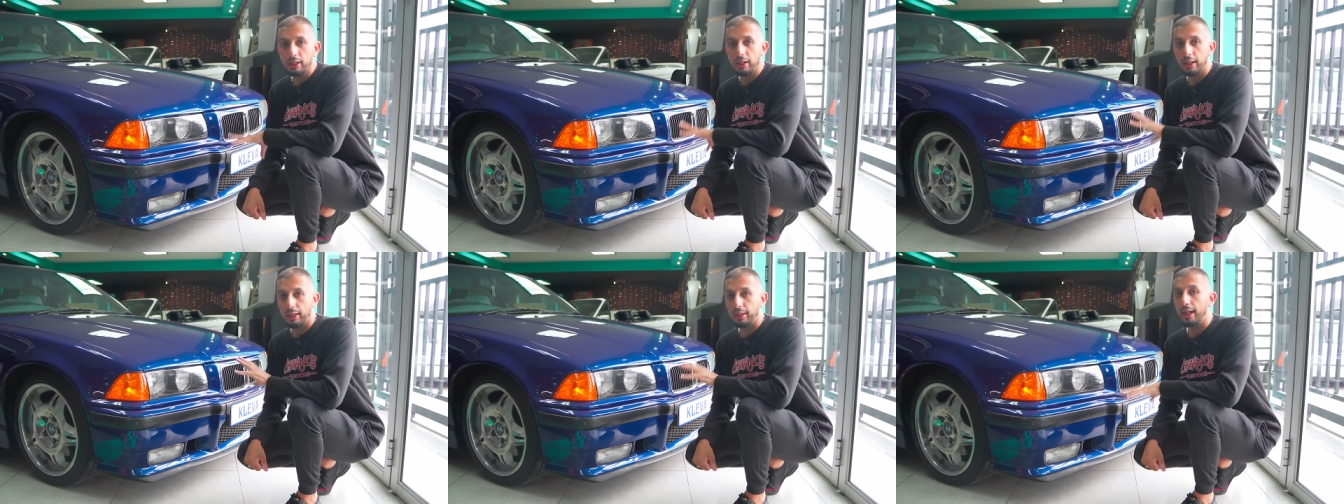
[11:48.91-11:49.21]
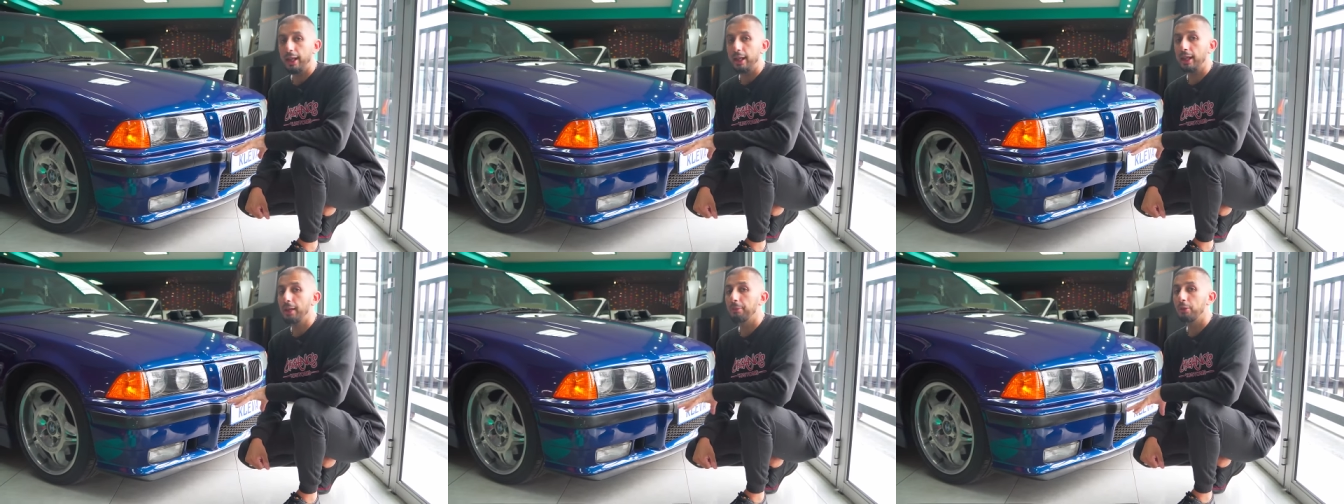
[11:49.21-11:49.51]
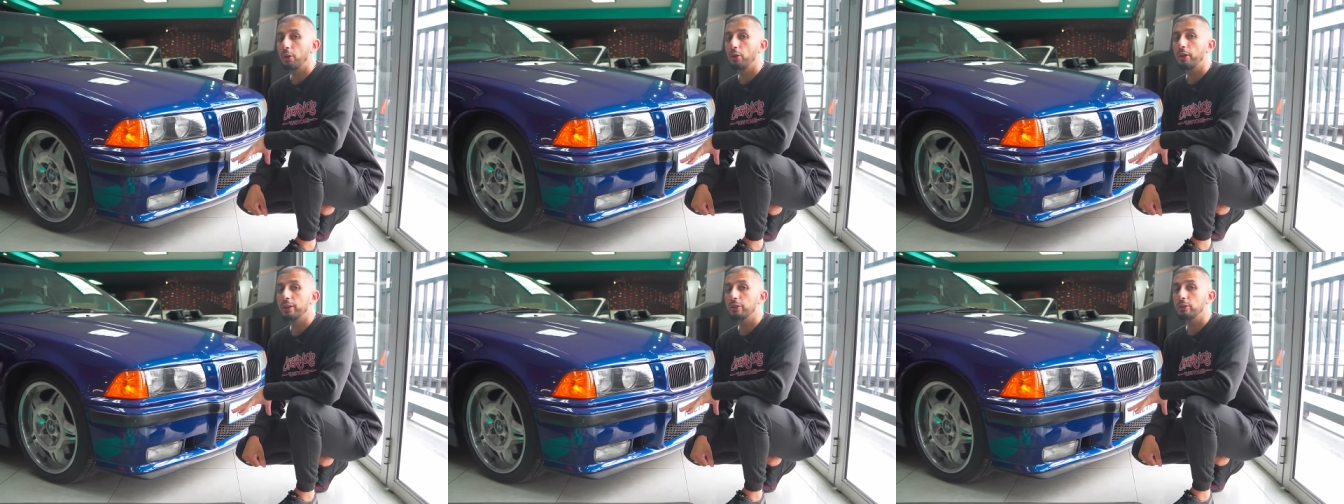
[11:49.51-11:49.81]
and I am
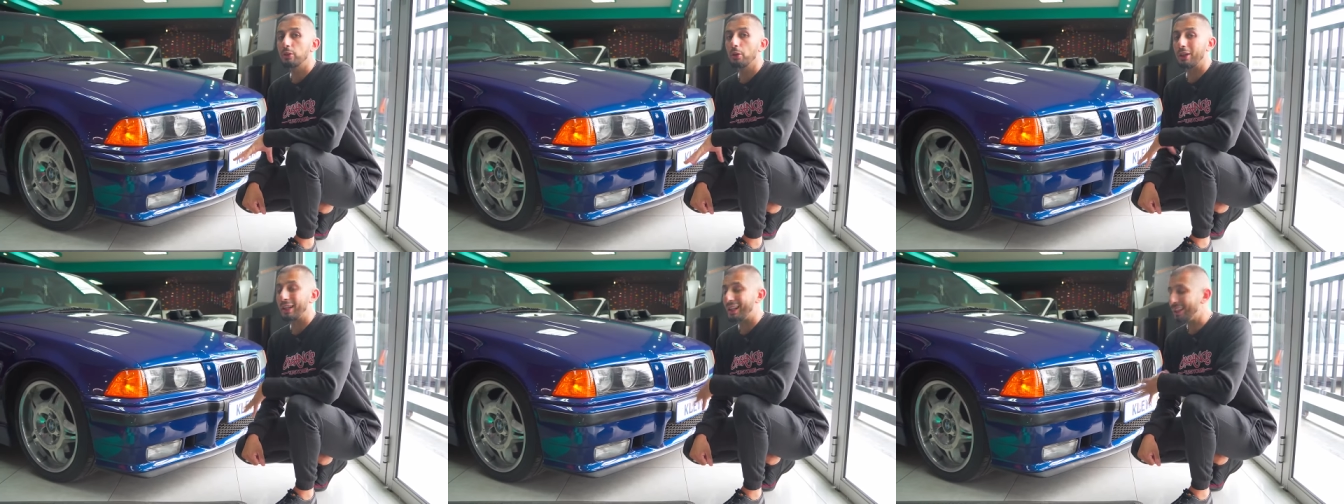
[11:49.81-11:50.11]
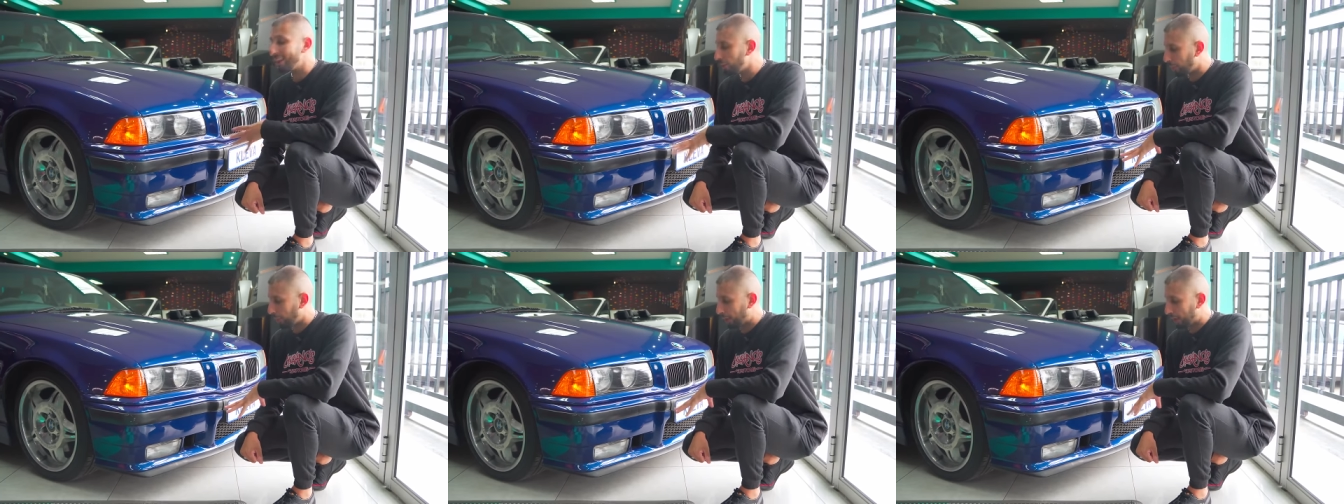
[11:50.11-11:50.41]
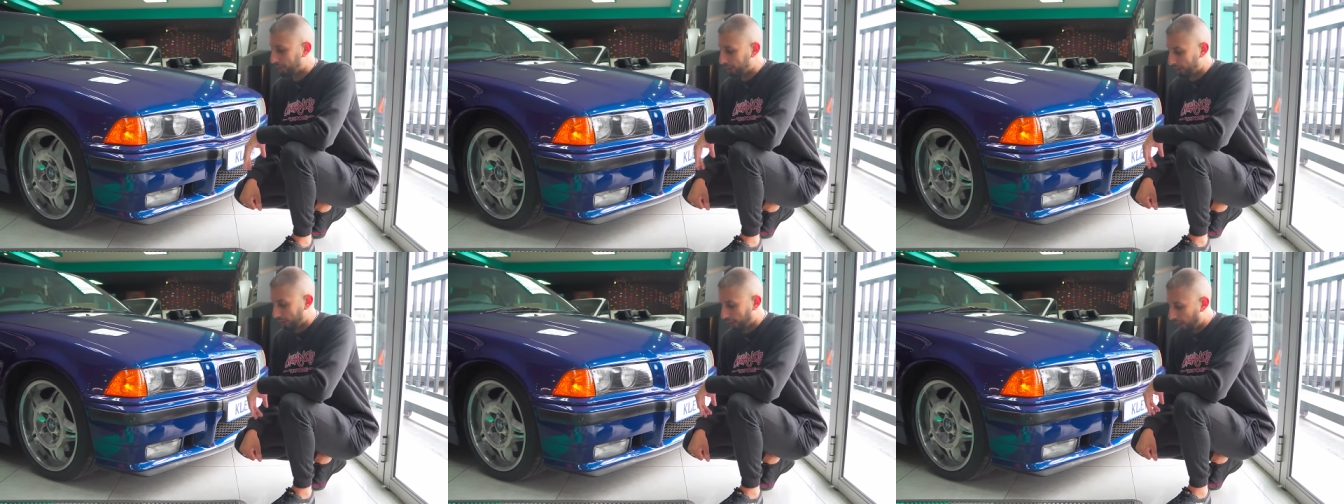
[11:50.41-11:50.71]
going to
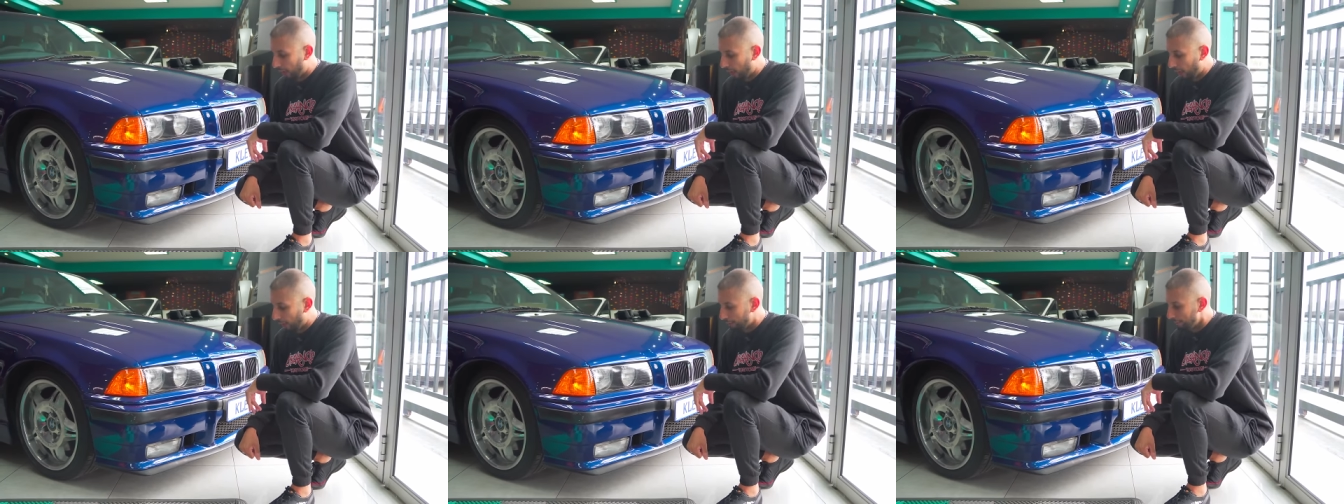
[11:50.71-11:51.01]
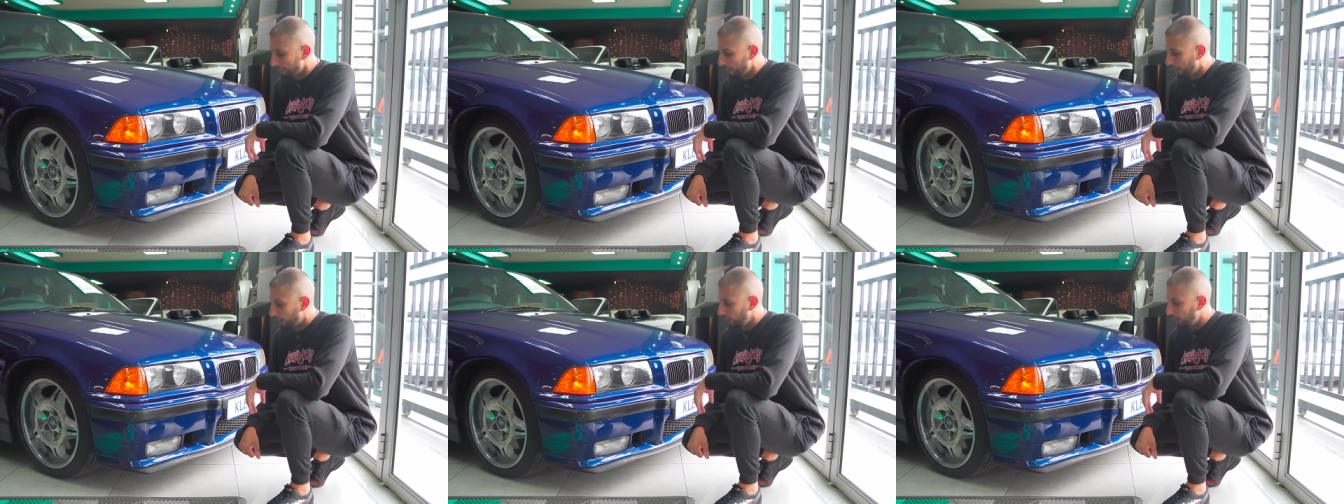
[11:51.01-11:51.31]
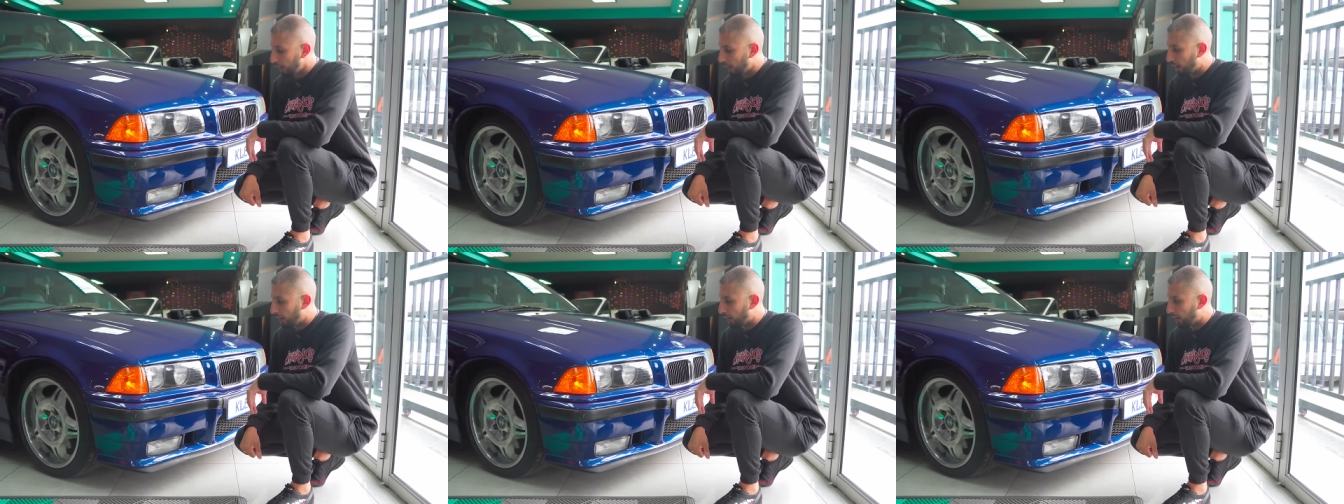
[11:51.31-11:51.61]
respray the car.
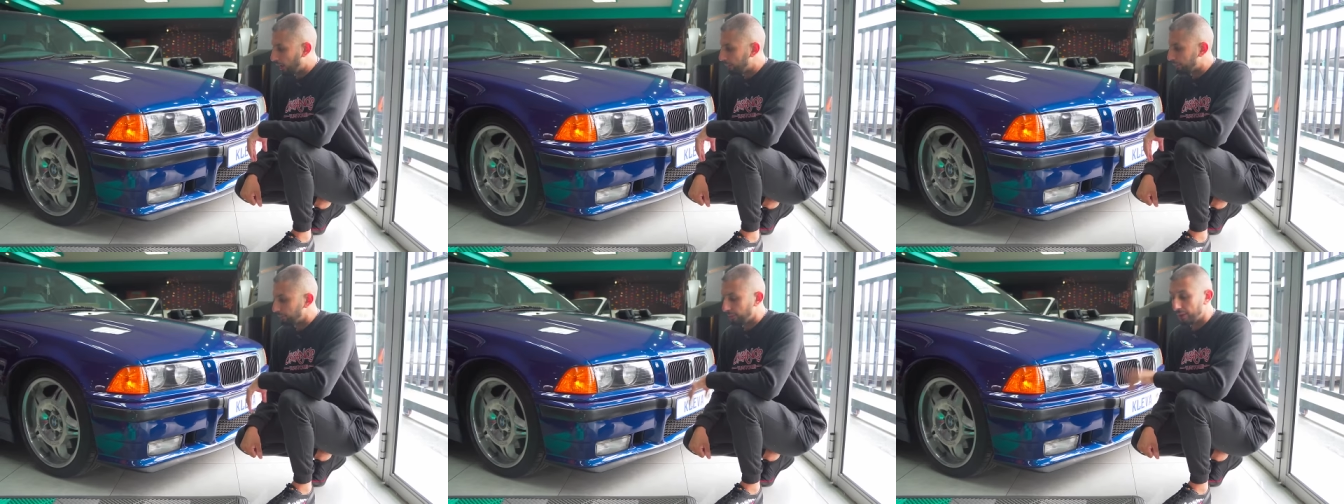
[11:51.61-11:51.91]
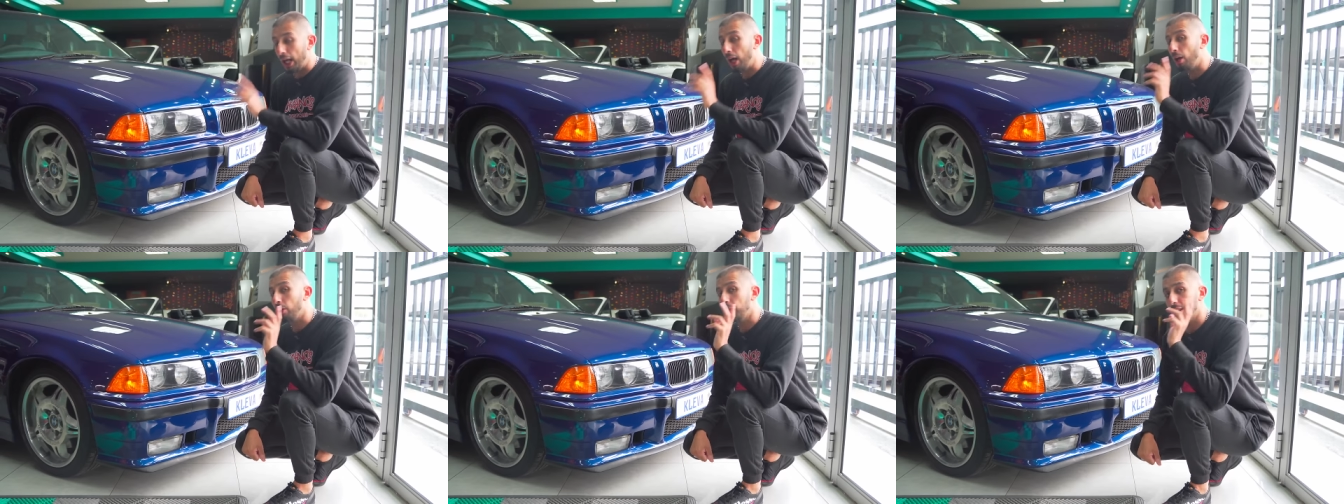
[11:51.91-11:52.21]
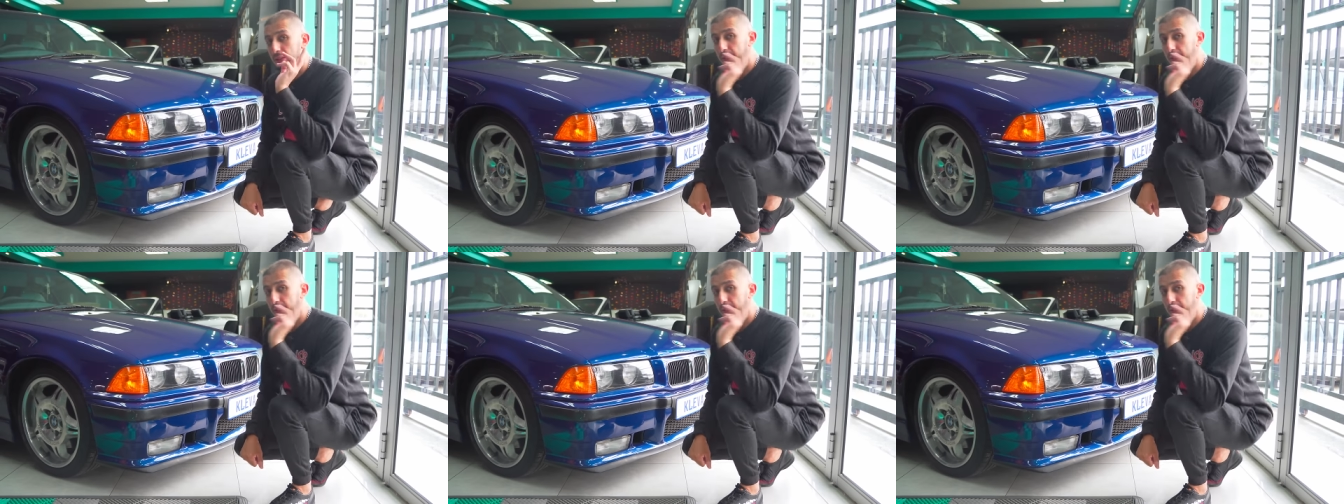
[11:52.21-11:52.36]
Now, the